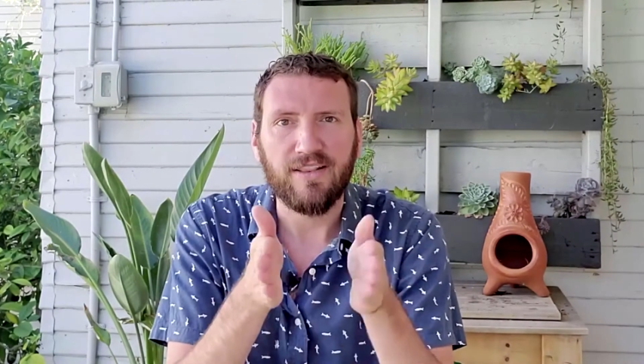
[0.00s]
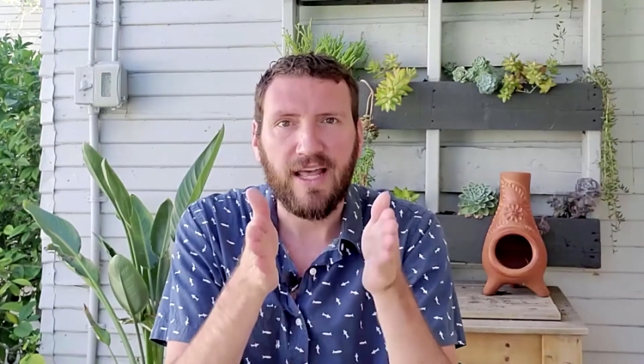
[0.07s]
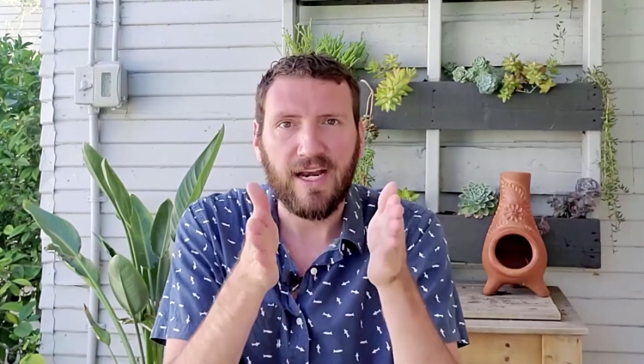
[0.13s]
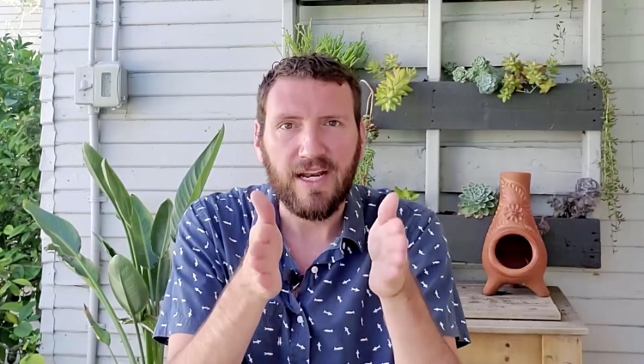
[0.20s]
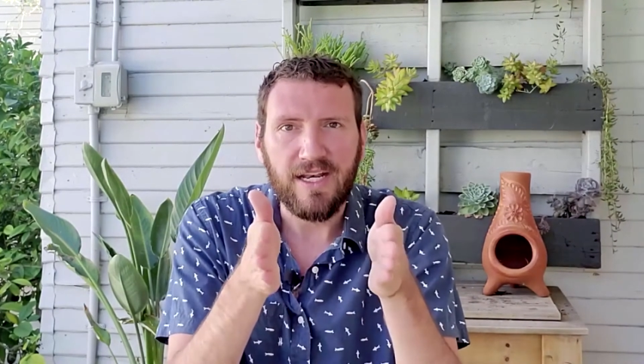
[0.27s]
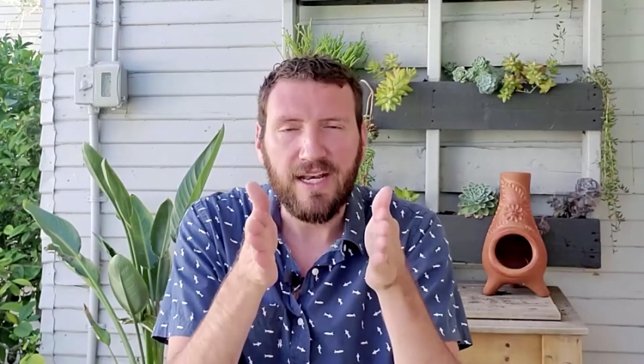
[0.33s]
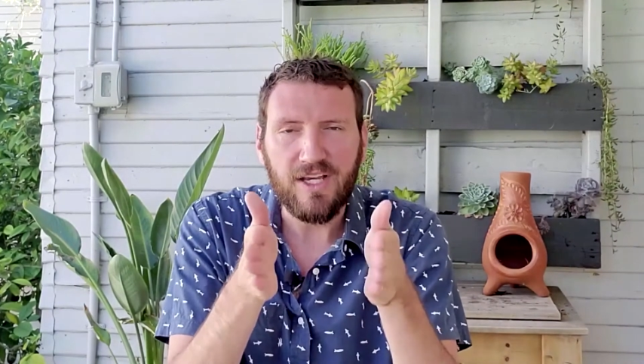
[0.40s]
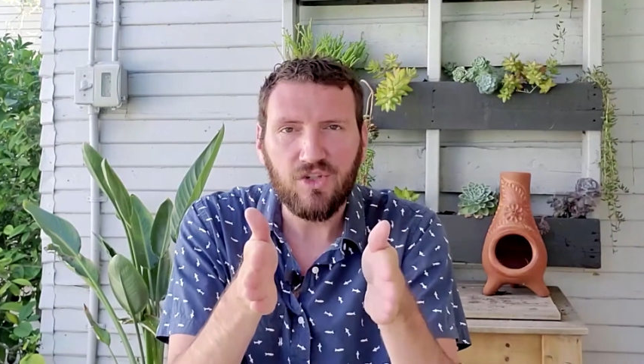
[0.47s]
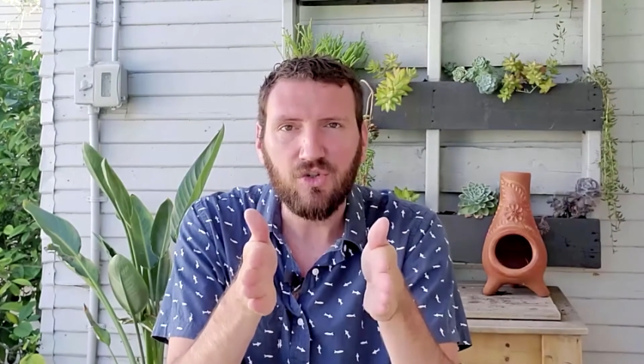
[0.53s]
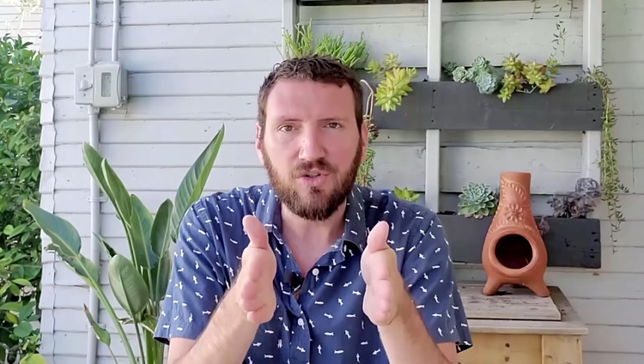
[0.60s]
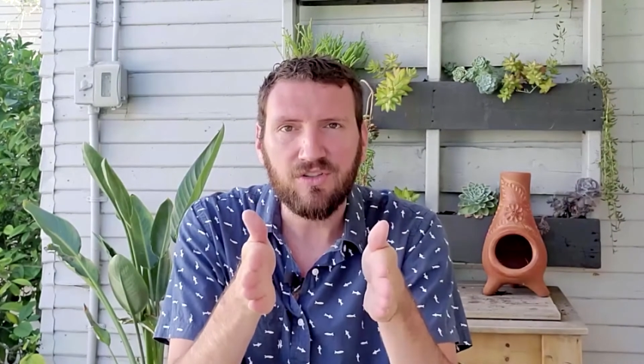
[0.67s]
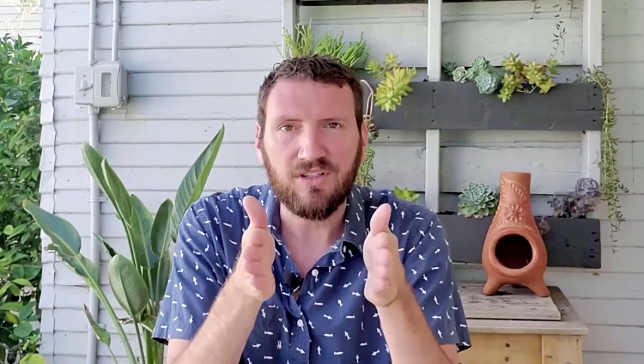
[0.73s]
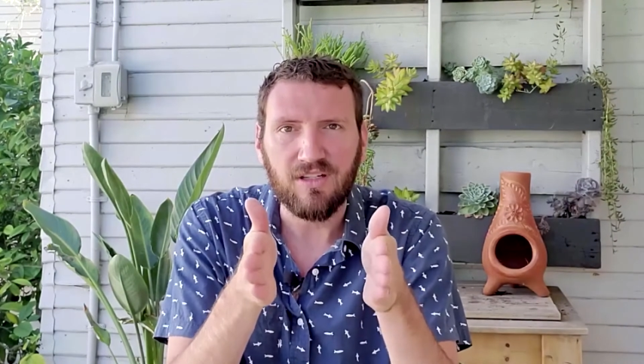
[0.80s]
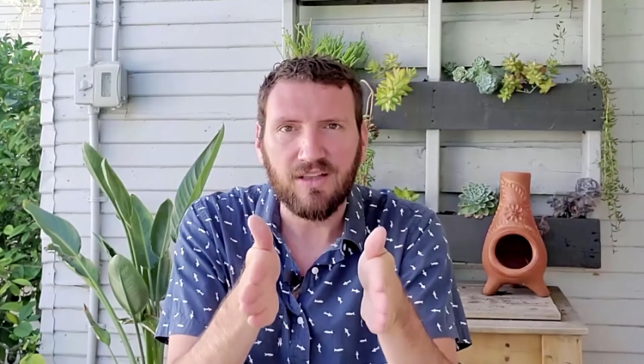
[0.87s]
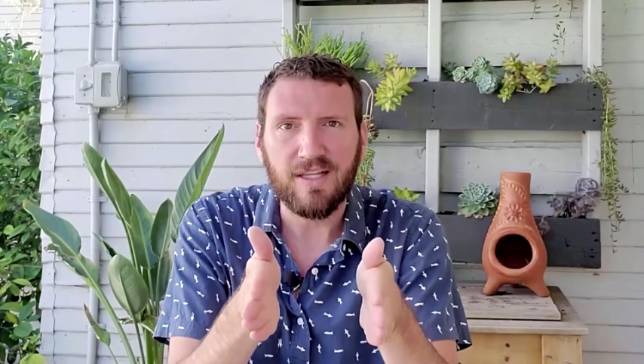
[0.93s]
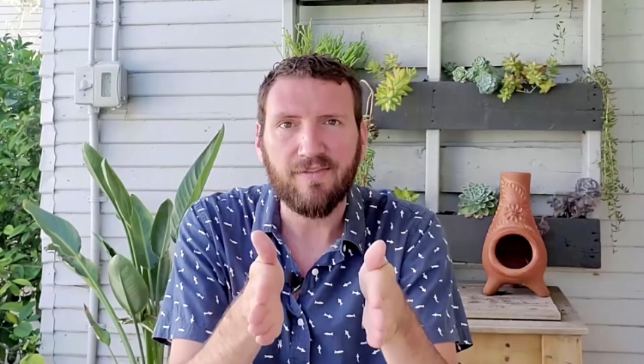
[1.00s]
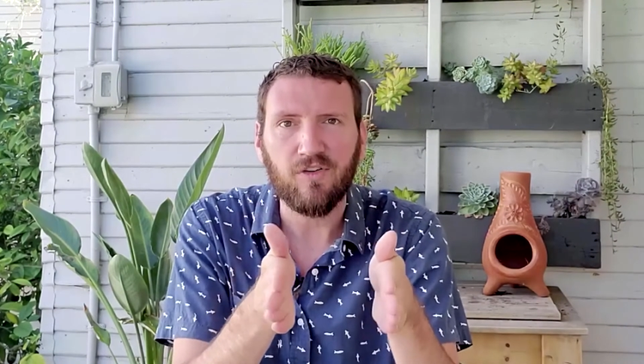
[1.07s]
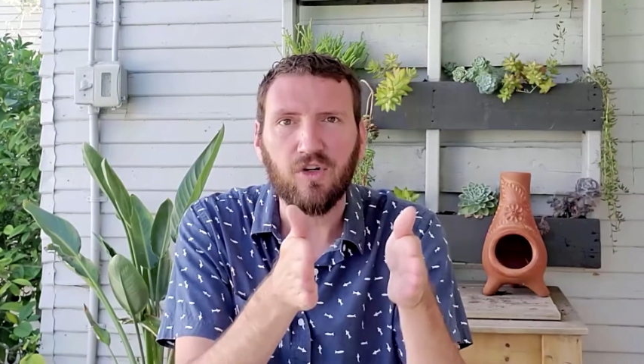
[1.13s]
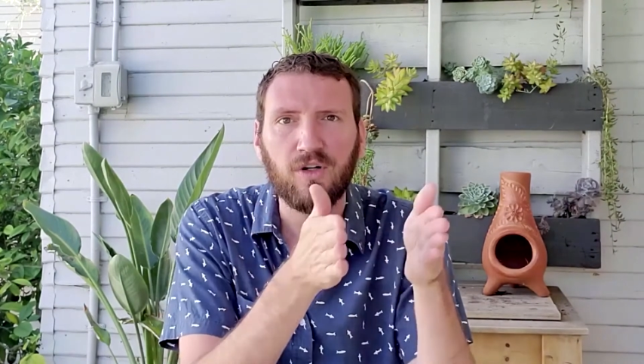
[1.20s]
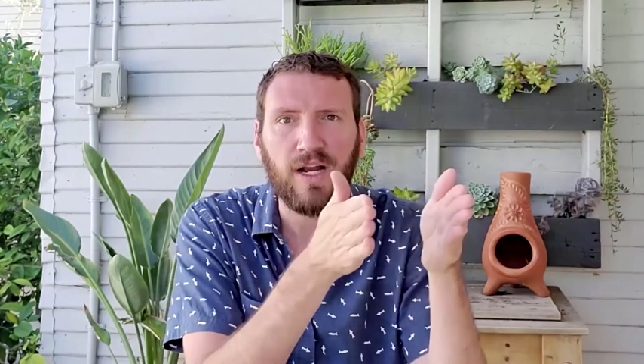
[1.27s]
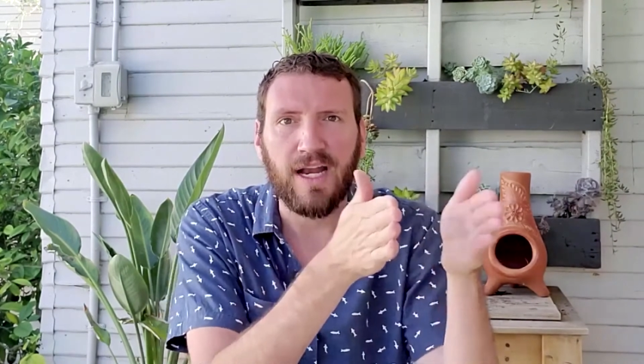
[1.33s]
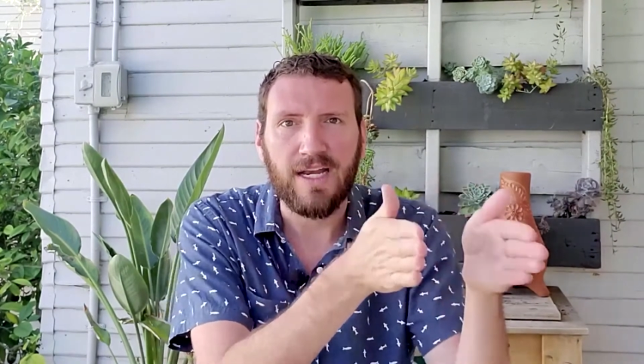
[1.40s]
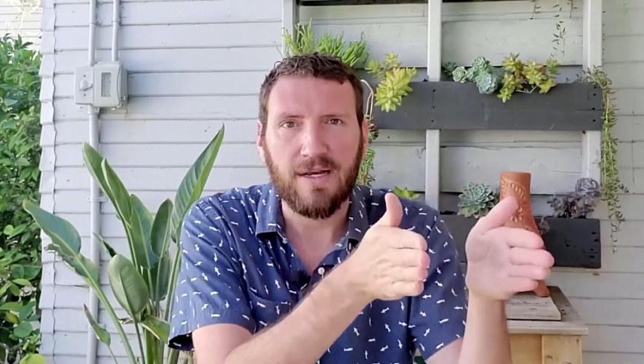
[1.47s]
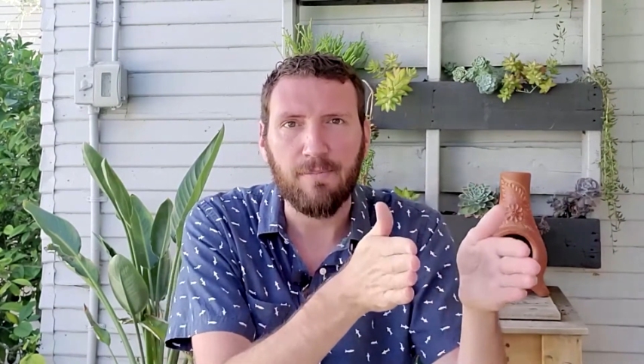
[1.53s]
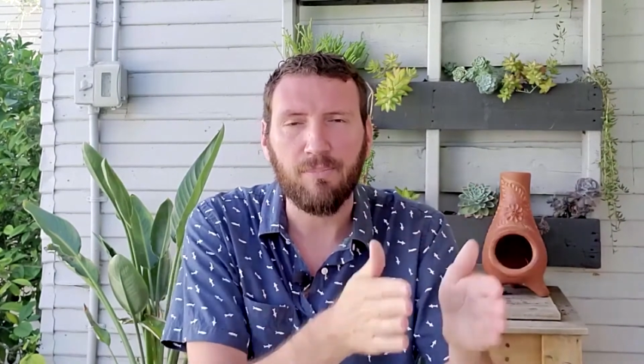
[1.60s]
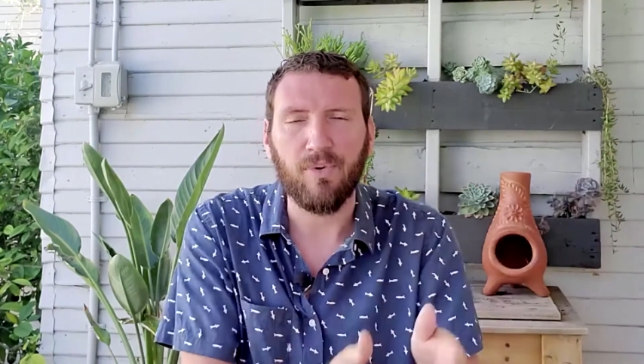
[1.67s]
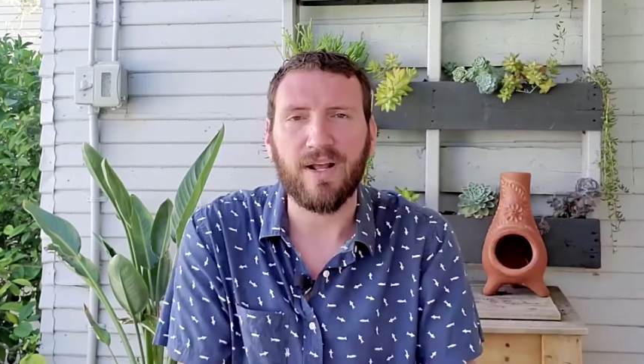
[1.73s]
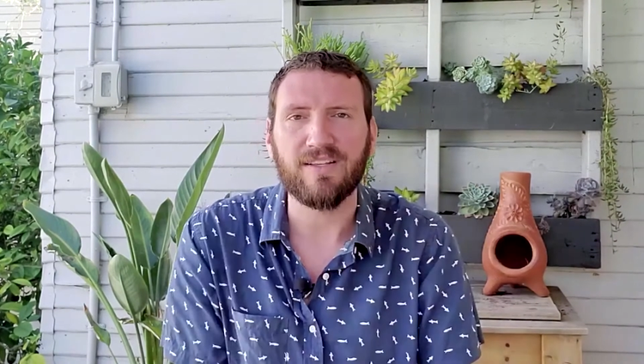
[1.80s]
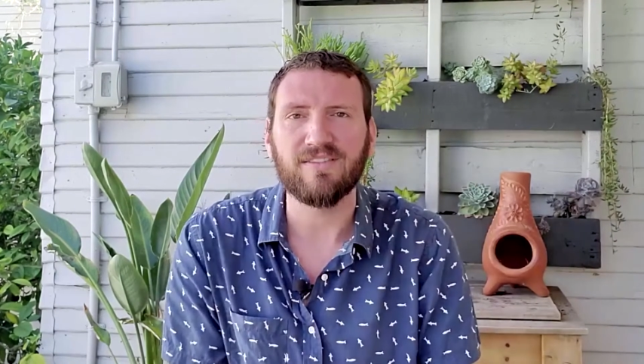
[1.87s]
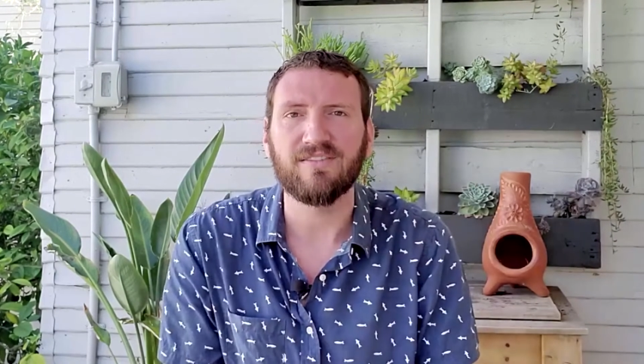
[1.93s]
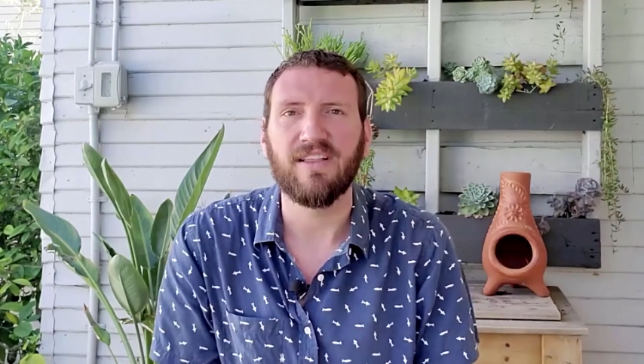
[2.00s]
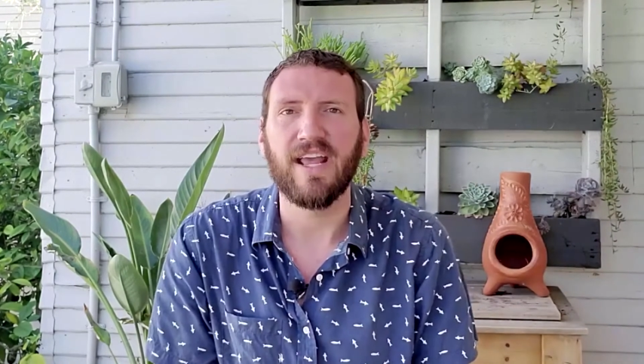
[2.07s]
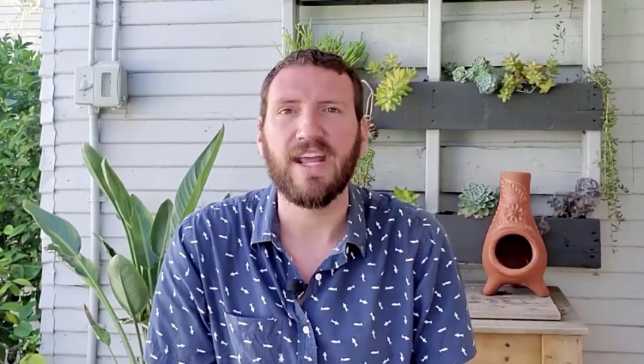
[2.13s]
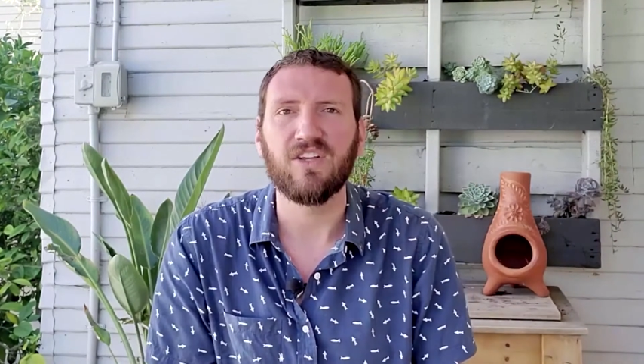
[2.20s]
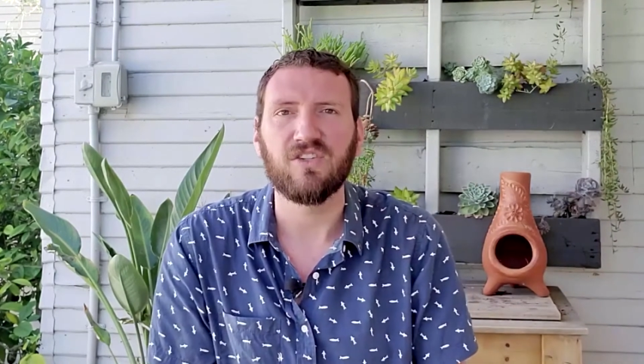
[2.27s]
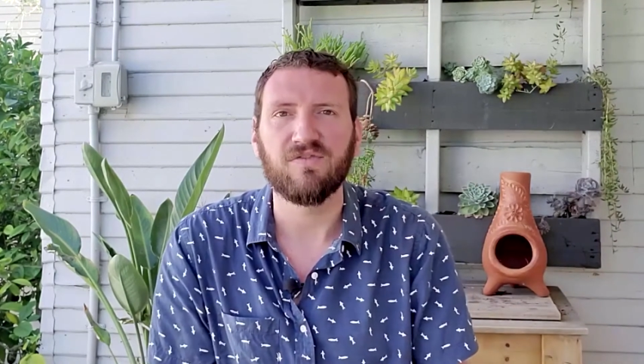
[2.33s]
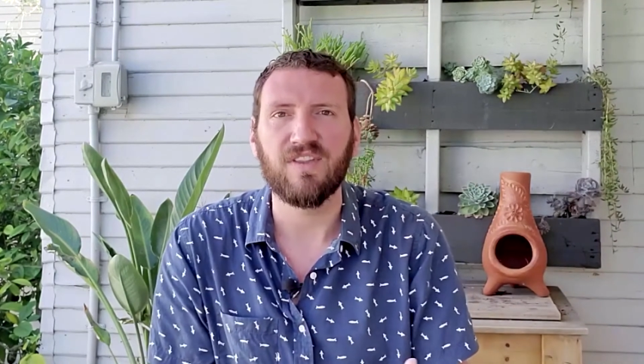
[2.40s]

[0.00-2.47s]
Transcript: that initial Deliver and Impress stage,